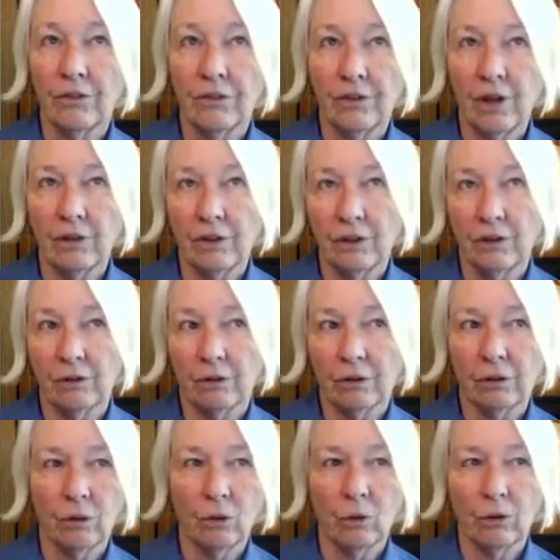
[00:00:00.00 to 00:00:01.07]
of a
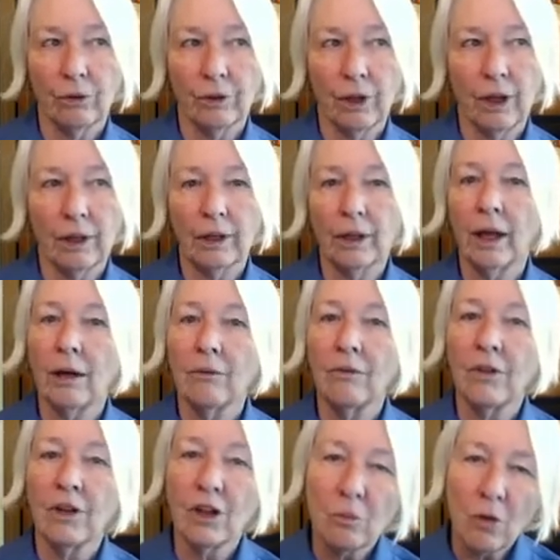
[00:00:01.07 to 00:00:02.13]
7-year-old, and
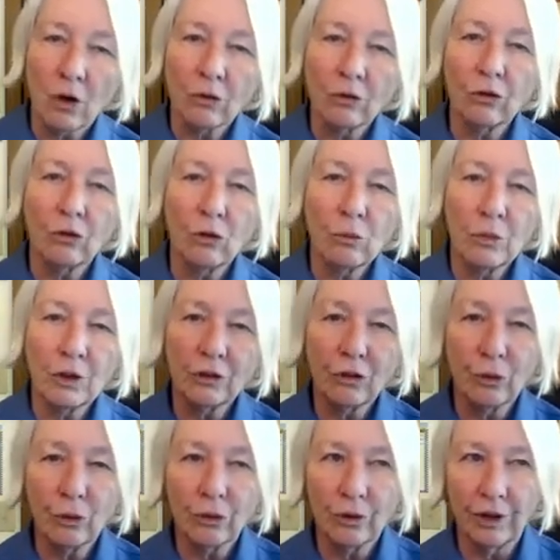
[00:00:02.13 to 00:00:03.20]
have the emotional
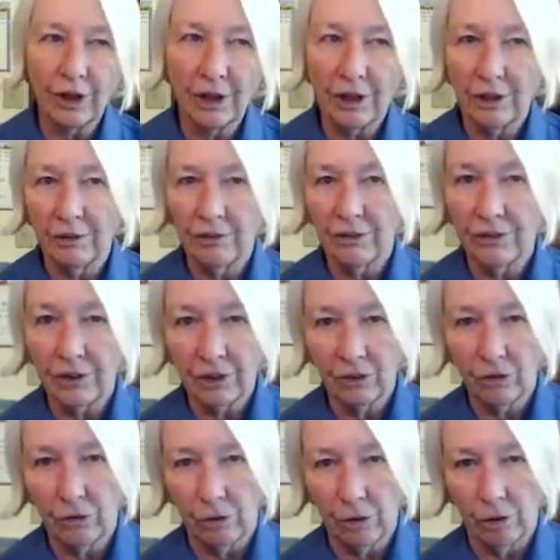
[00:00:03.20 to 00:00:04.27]
maturity of a
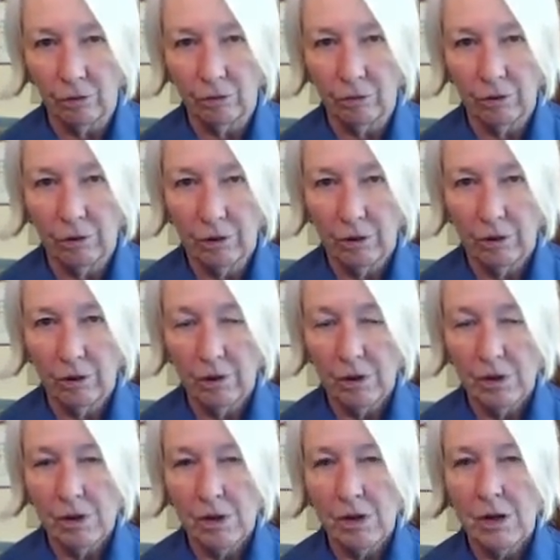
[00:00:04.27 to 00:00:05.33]
6-year-old.
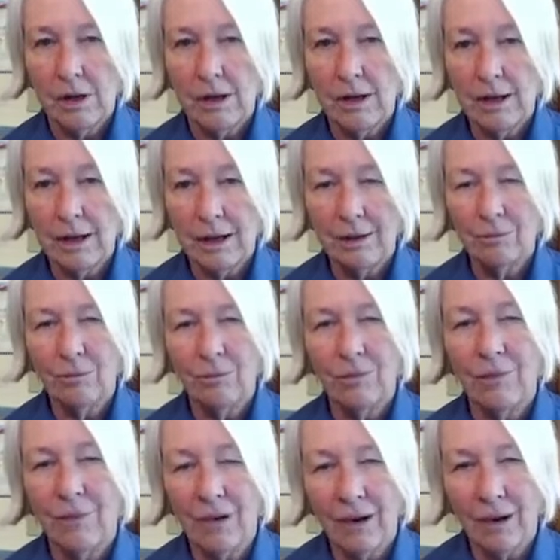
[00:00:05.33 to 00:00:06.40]
And
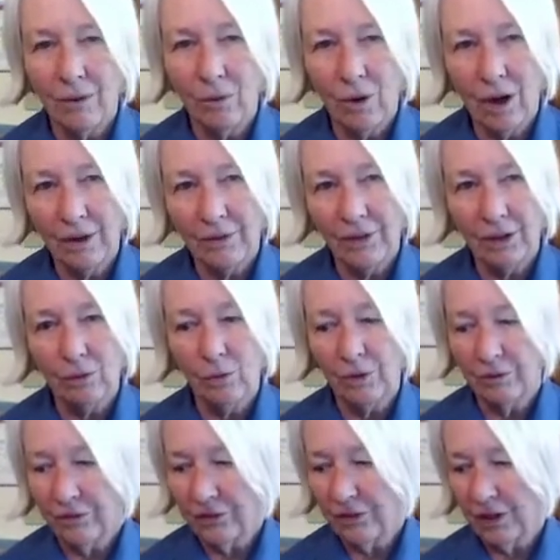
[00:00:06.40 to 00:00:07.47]
I think
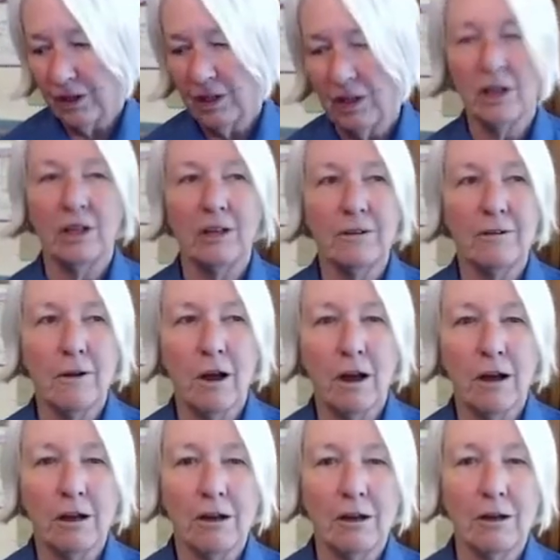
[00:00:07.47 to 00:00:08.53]
we've seen
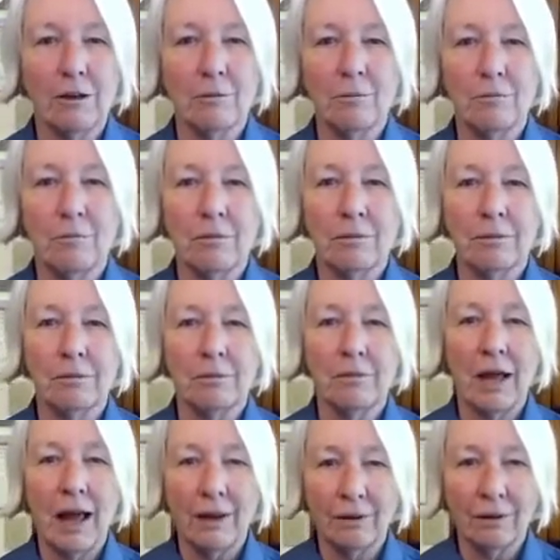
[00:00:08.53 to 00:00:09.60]

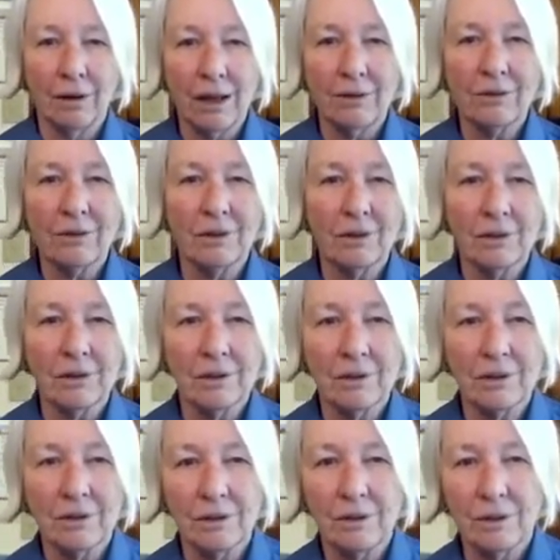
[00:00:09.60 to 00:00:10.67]

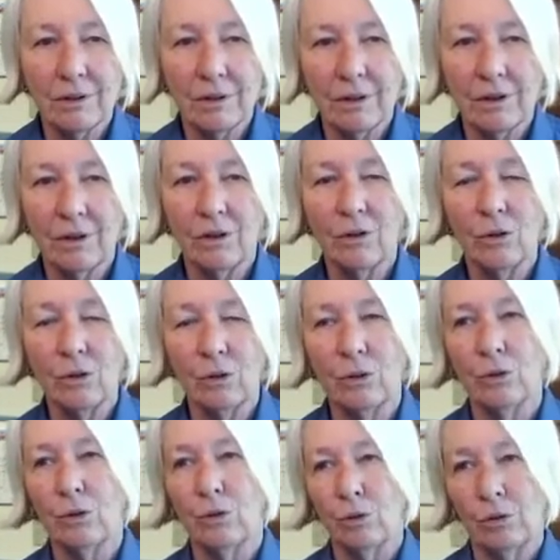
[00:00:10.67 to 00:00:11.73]
adolescents
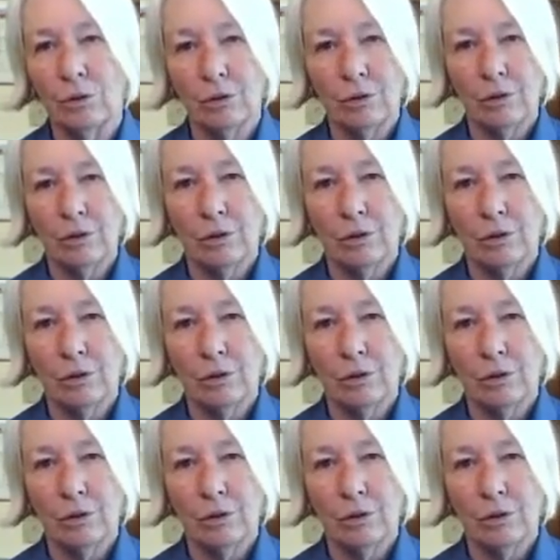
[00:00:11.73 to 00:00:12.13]
who